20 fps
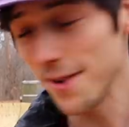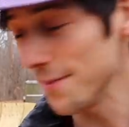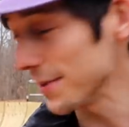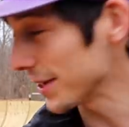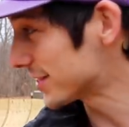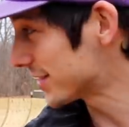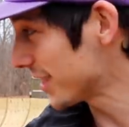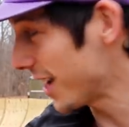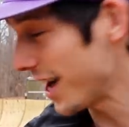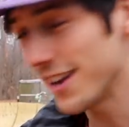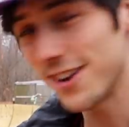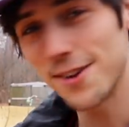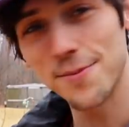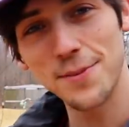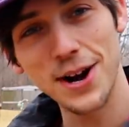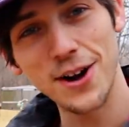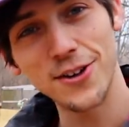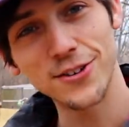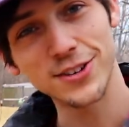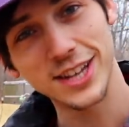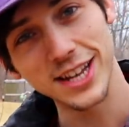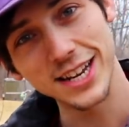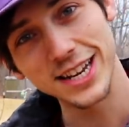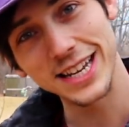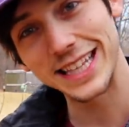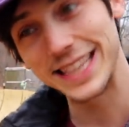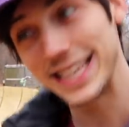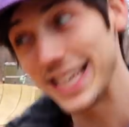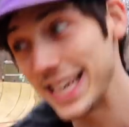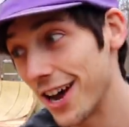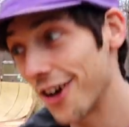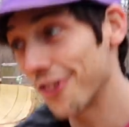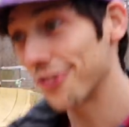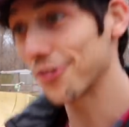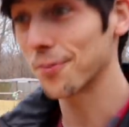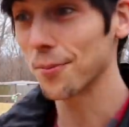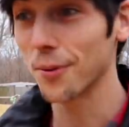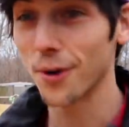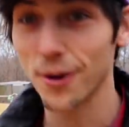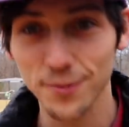I'm excited about getting the
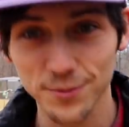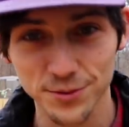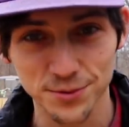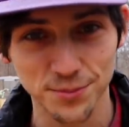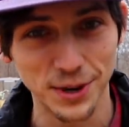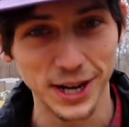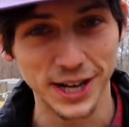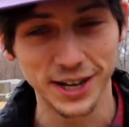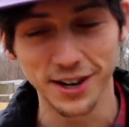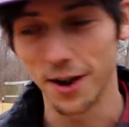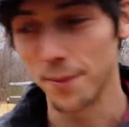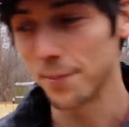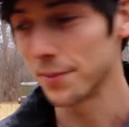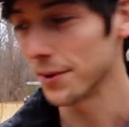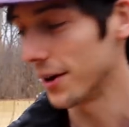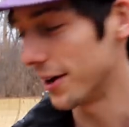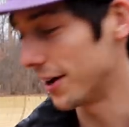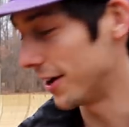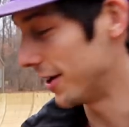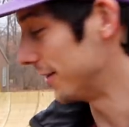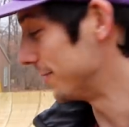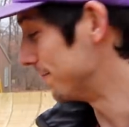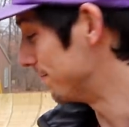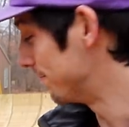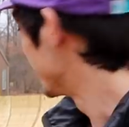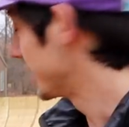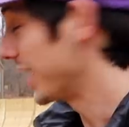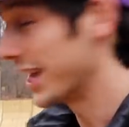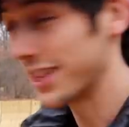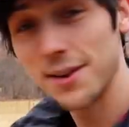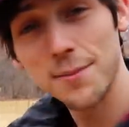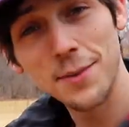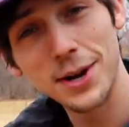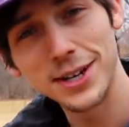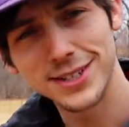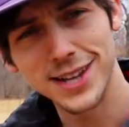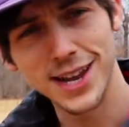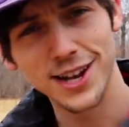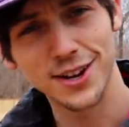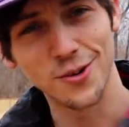other berms made up. Yeah, that
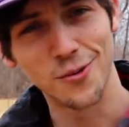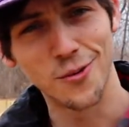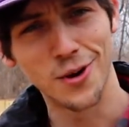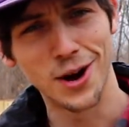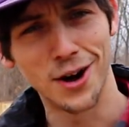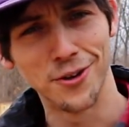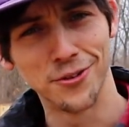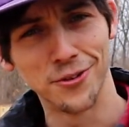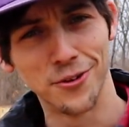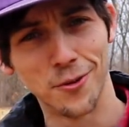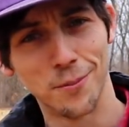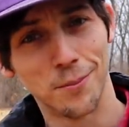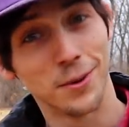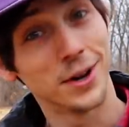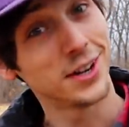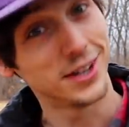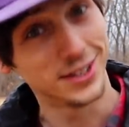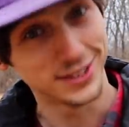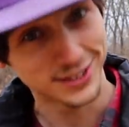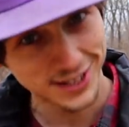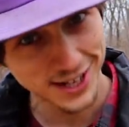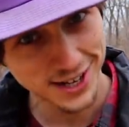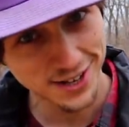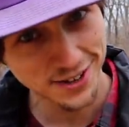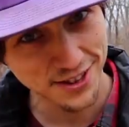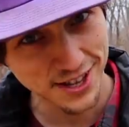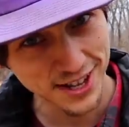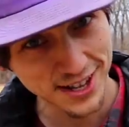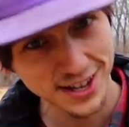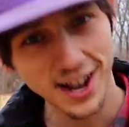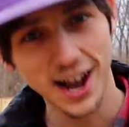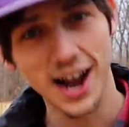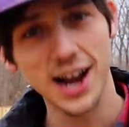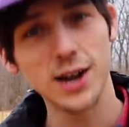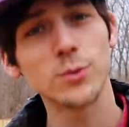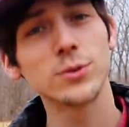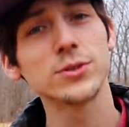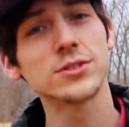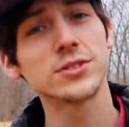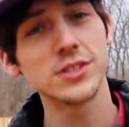might take a while though. But until then,
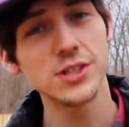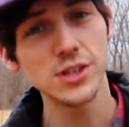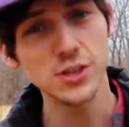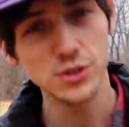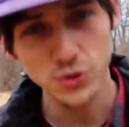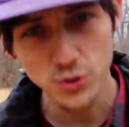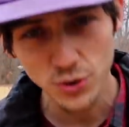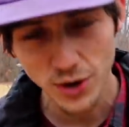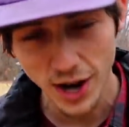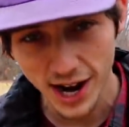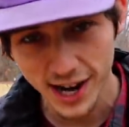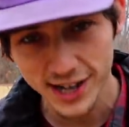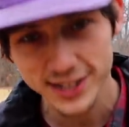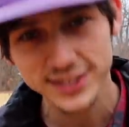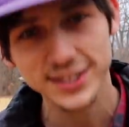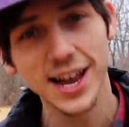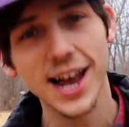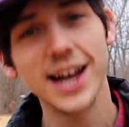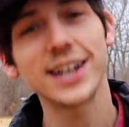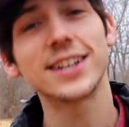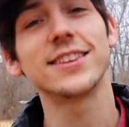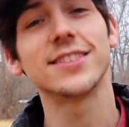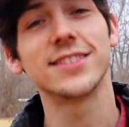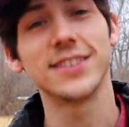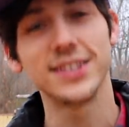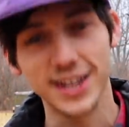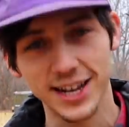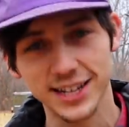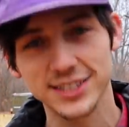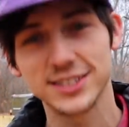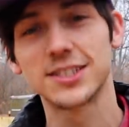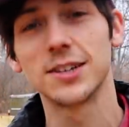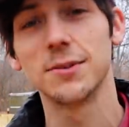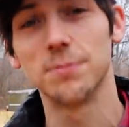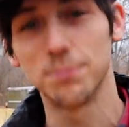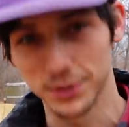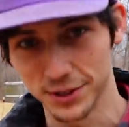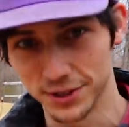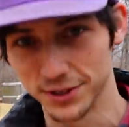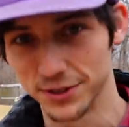I will see you guys at the next
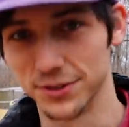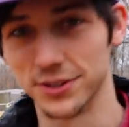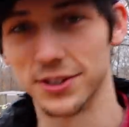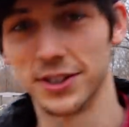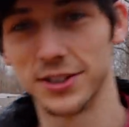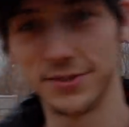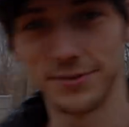build.